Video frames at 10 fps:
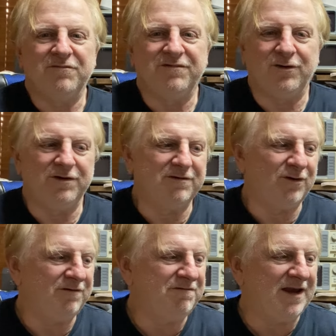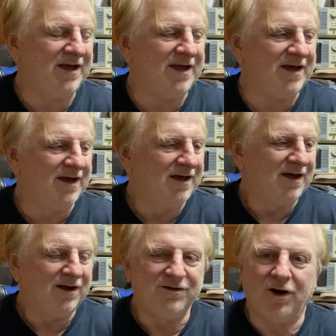Very, very finicky
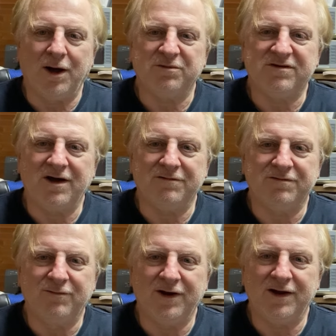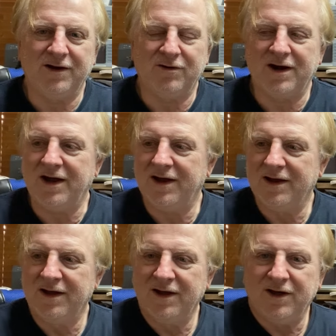type stuff where
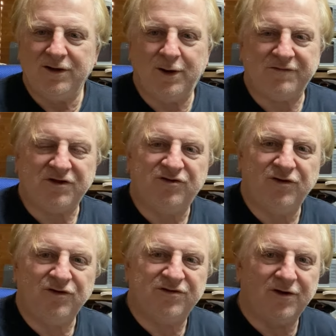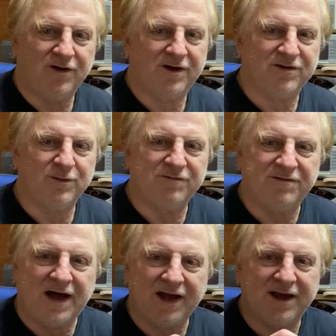you have to tune circuits with
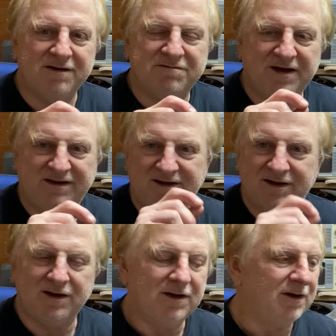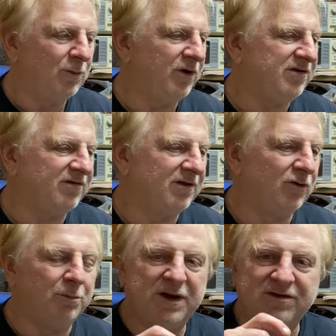confetti, which is
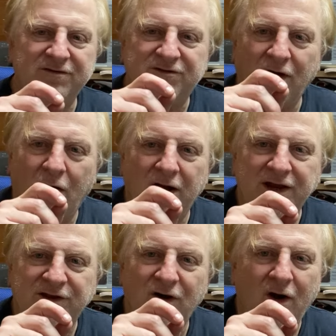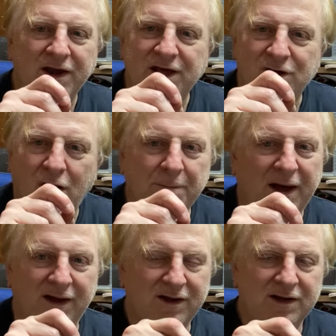little bits of tiny copper,